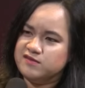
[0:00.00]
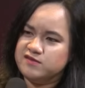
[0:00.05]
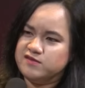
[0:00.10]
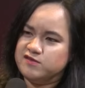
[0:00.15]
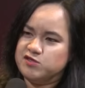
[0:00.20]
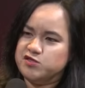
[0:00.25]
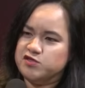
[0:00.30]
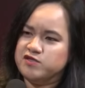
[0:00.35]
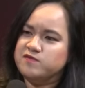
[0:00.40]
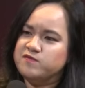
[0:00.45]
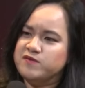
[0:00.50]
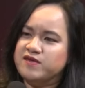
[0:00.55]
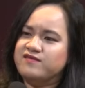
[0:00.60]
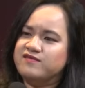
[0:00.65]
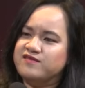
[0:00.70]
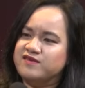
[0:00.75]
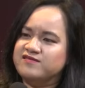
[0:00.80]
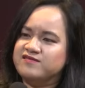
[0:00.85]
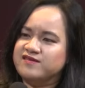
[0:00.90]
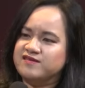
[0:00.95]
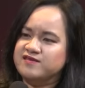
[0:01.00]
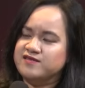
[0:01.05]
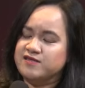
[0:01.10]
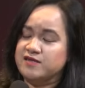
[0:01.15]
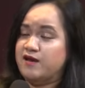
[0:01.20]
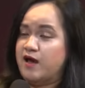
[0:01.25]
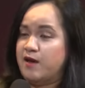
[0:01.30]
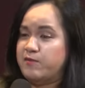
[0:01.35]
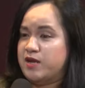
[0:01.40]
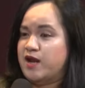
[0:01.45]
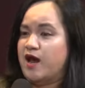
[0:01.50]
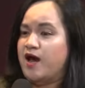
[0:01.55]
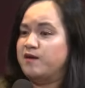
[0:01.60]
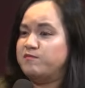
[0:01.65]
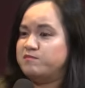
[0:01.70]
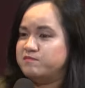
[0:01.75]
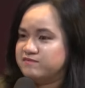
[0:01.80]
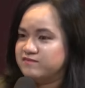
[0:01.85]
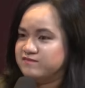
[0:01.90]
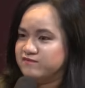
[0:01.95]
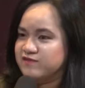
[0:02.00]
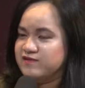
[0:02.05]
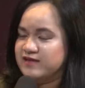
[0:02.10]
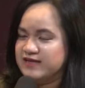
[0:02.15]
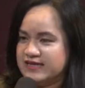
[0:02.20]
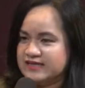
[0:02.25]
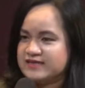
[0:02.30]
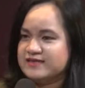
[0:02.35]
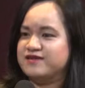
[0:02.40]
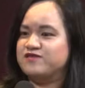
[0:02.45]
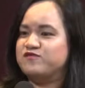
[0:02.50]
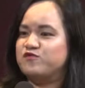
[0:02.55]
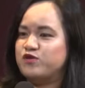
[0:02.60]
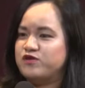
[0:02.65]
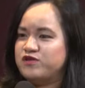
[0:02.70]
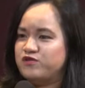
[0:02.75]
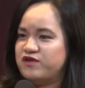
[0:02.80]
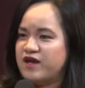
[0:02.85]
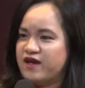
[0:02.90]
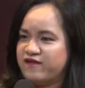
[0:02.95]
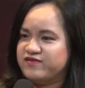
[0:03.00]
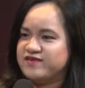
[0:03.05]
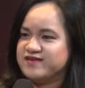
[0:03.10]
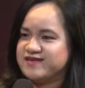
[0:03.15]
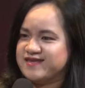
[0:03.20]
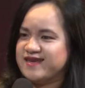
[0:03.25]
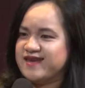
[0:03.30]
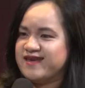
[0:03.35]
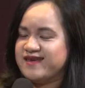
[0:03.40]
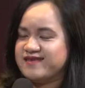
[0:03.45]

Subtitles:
shouldn't be this concerning? I mean, I'm listening to what you have to say.